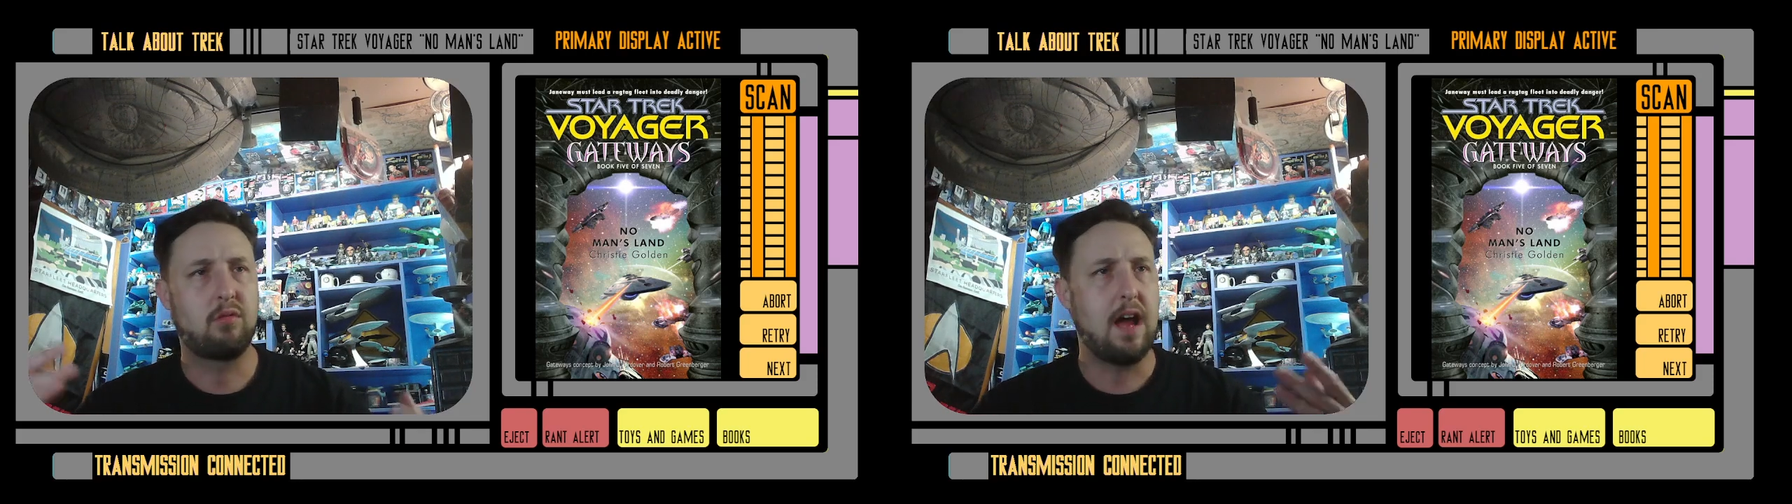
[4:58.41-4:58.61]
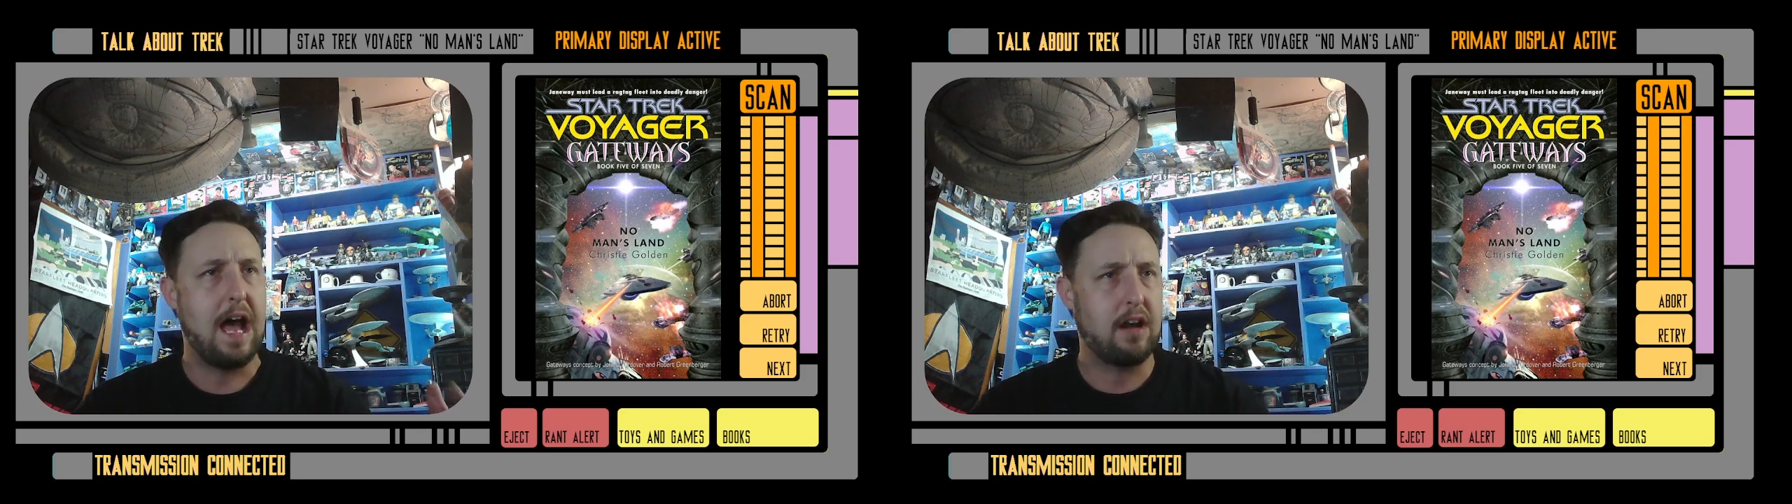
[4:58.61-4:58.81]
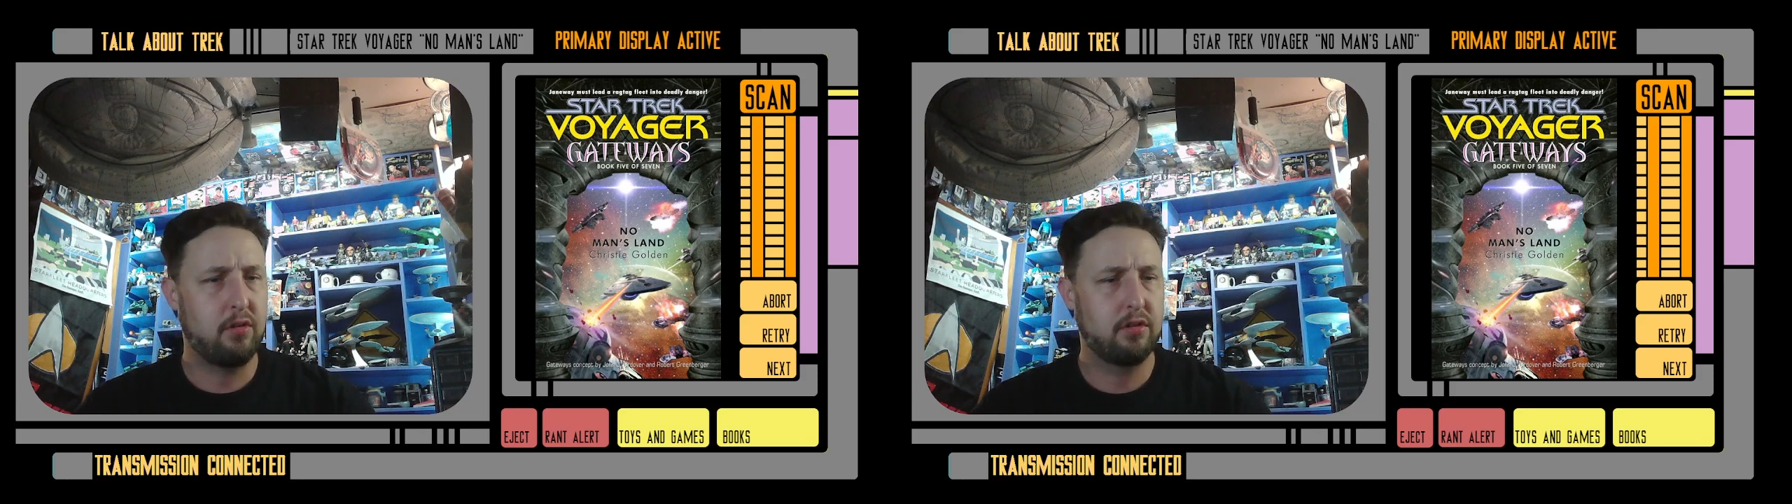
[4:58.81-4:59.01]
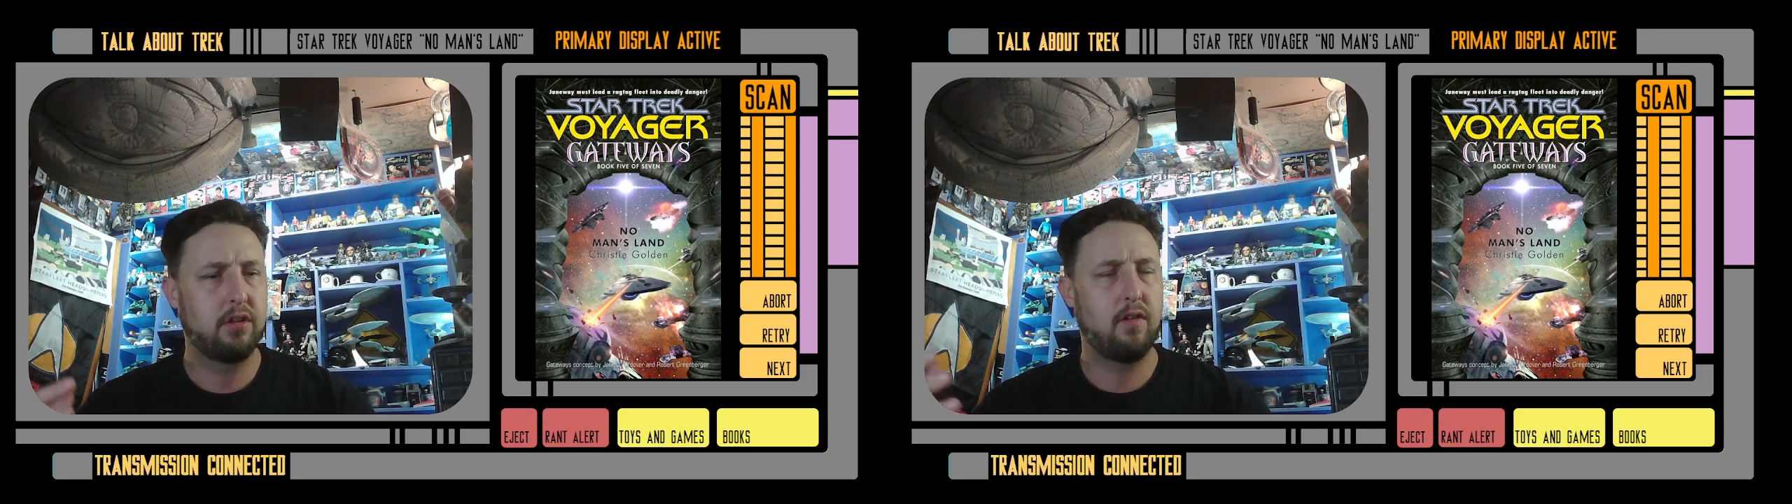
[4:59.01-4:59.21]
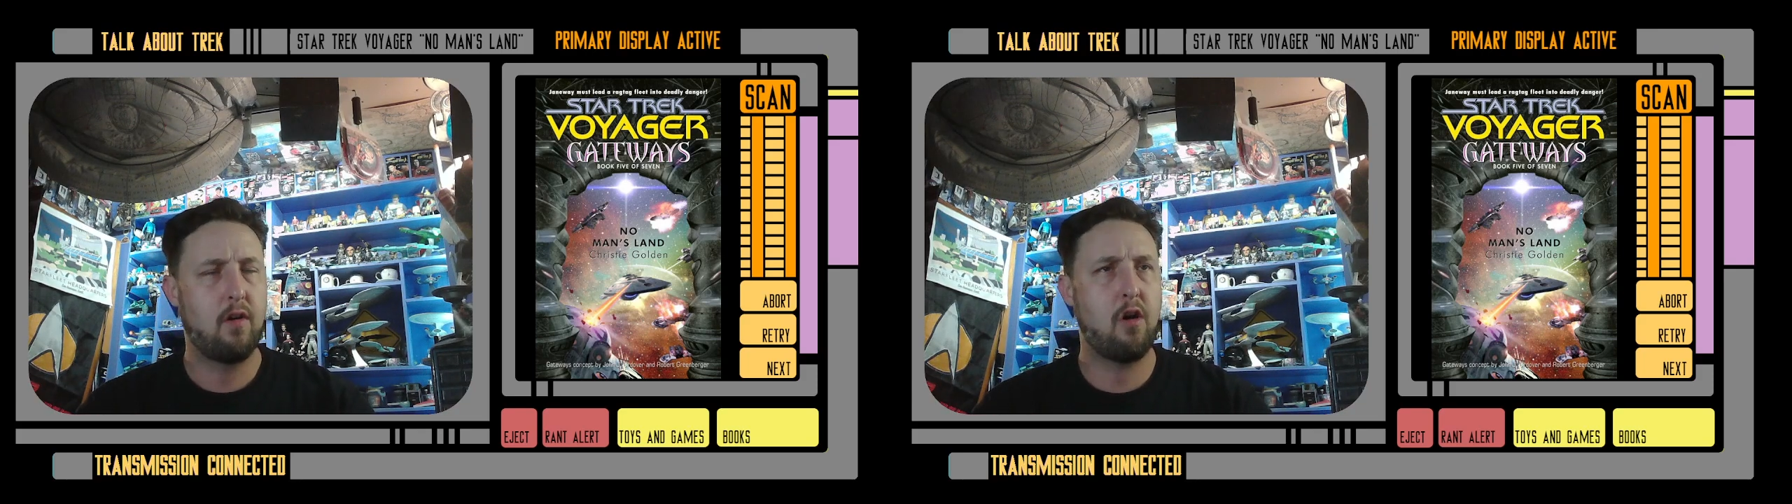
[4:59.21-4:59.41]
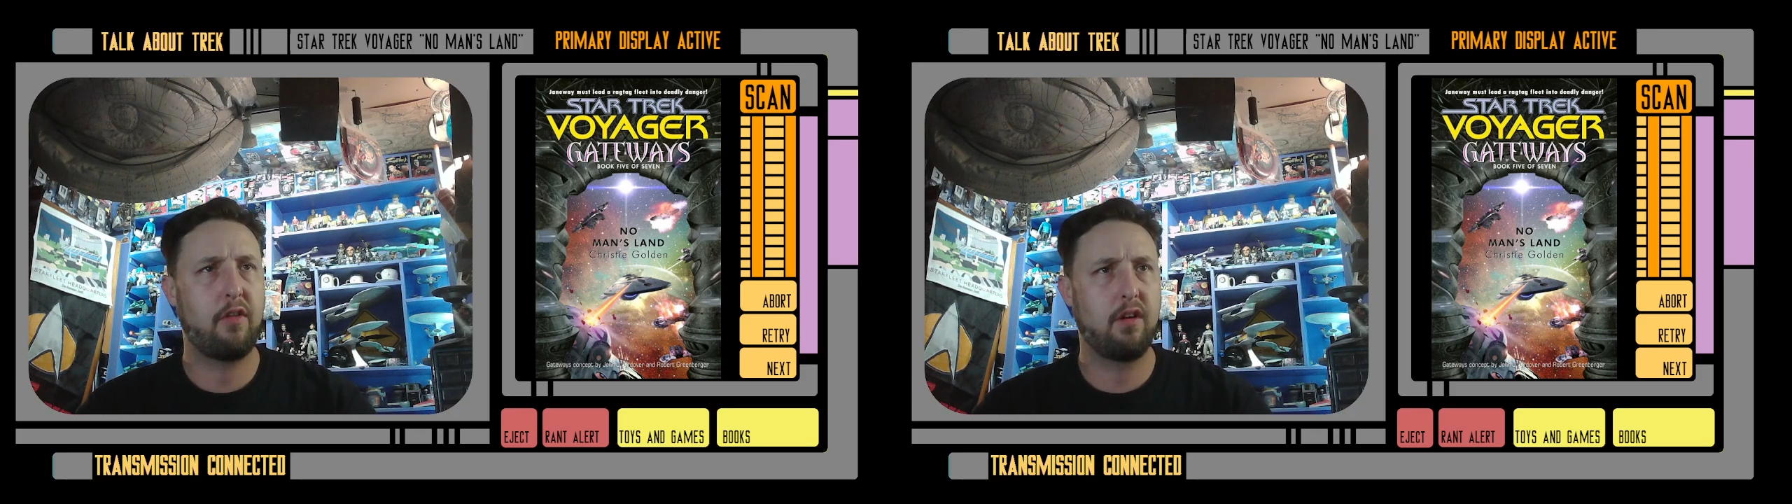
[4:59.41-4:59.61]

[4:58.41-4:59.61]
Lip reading: coddled all their